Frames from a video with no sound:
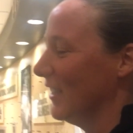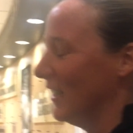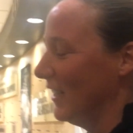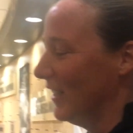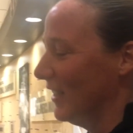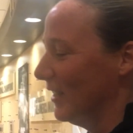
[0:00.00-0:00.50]

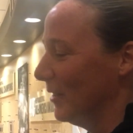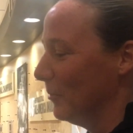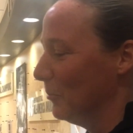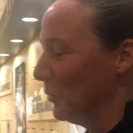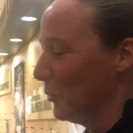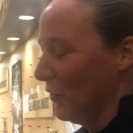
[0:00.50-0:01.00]

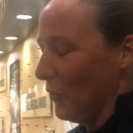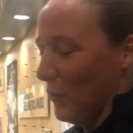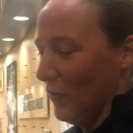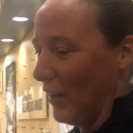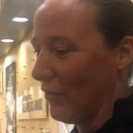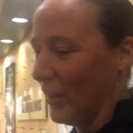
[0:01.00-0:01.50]
Um, but we've,
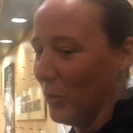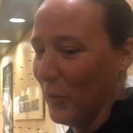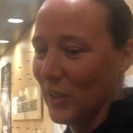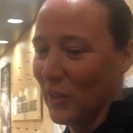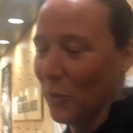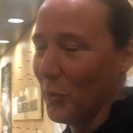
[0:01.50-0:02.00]
we've got to find a way
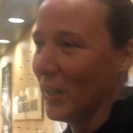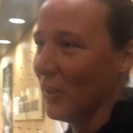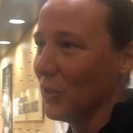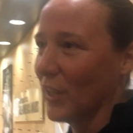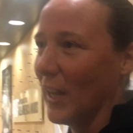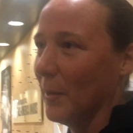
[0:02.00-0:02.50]
to start winning
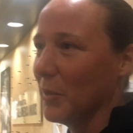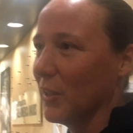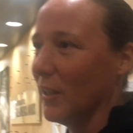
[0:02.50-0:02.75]
those games.